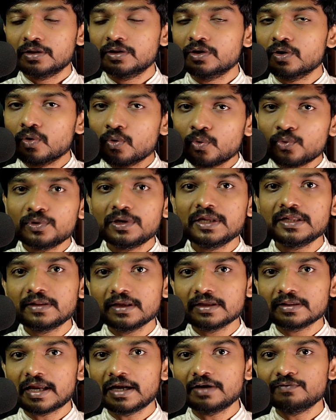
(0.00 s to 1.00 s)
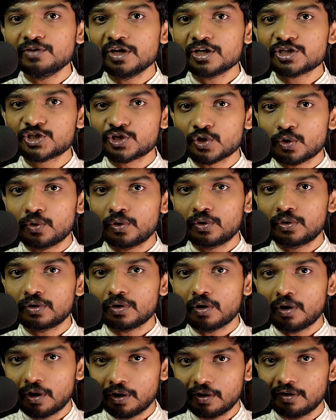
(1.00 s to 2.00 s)
The only thing that we are sure
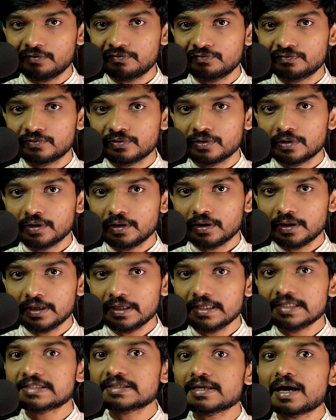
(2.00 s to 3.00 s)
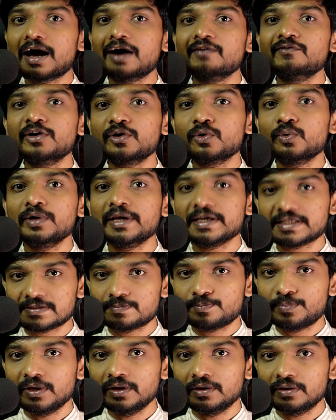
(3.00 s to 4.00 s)
of is our own
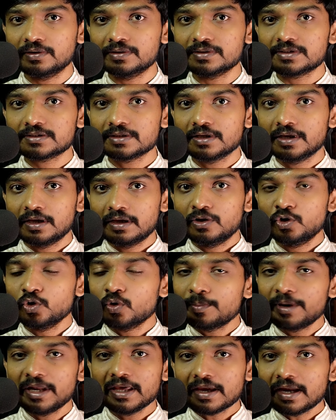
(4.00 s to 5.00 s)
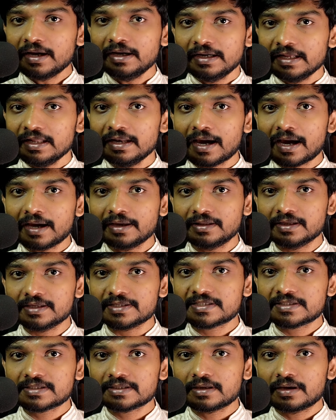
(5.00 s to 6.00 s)
experience. Nobody can deny
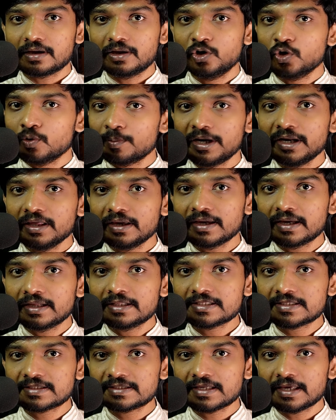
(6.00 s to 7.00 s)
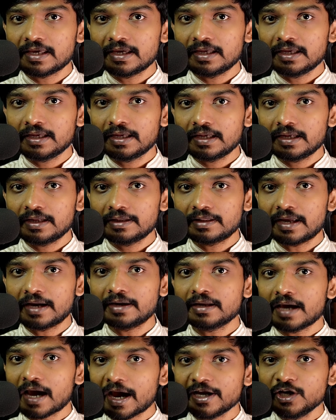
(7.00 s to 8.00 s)
this. Nobody can say
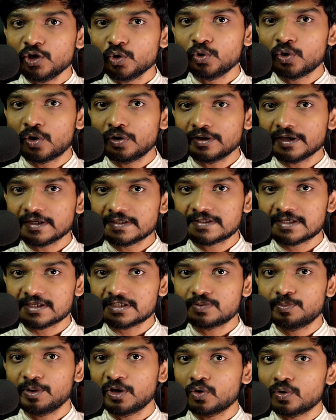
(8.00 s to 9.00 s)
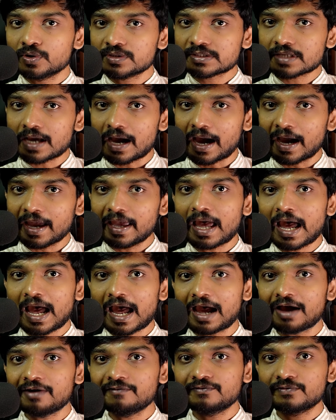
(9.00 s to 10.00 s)
that I do not exist because I
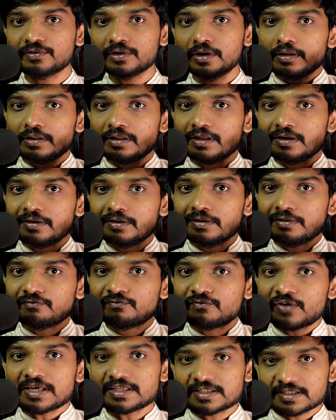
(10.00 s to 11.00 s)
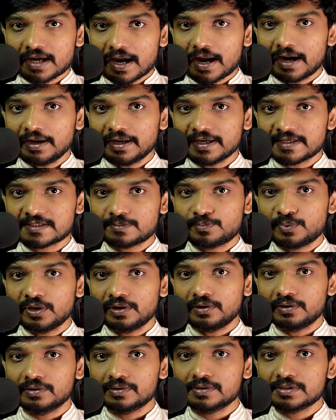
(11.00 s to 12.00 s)
have the first-hand
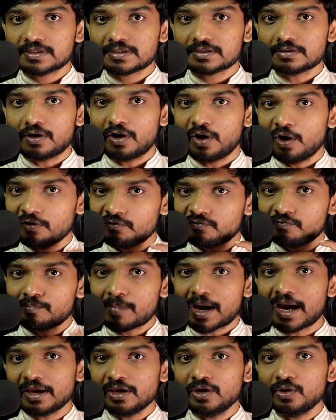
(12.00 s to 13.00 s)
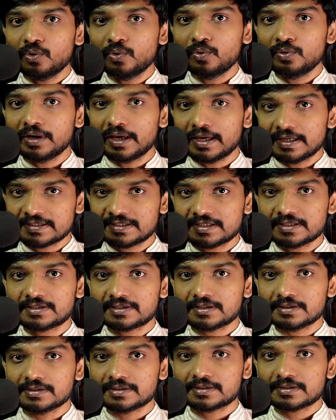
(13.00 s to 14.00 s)
experience of my own
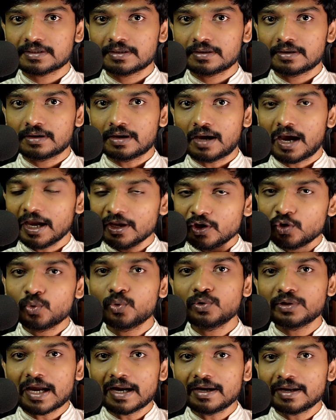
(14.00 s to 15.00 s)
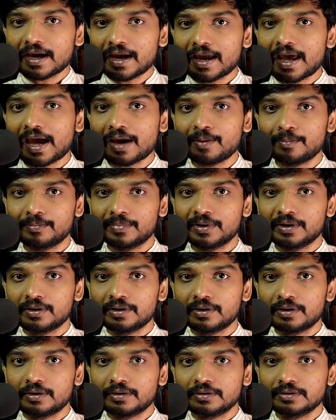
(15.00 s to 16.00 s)
existence. I know that I am.
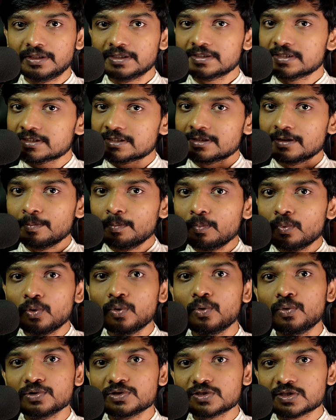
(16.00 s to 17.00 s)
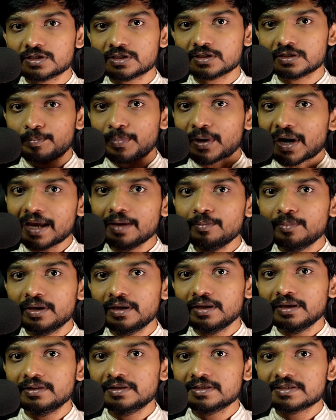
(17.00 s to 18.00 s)
This is the most
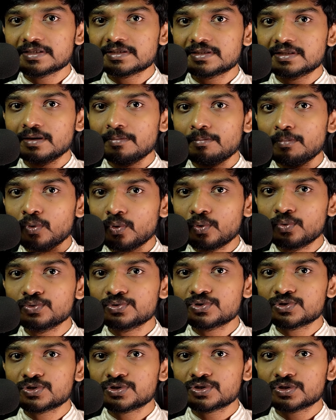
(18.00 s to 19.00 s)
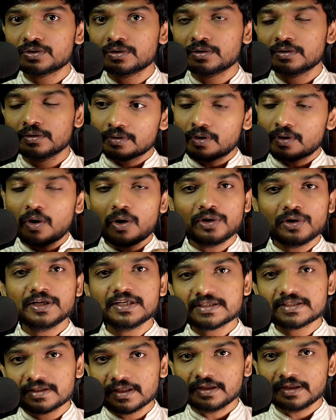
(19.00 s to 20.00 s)
primary, this is the most
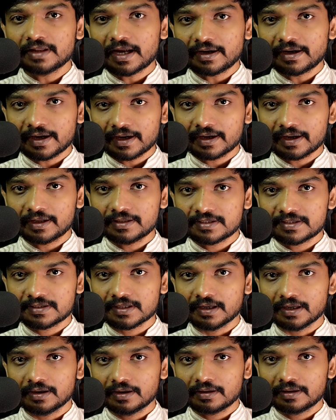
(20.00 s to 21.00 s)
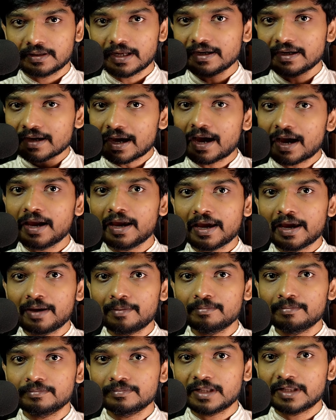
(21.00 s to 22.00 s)
honest thing that I can say, that I
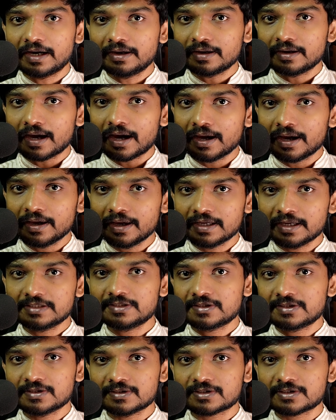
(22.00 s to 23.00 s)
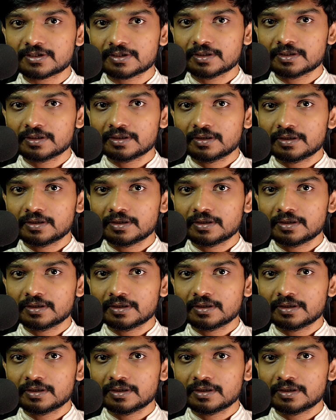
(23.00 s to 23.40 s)
am, that I exist.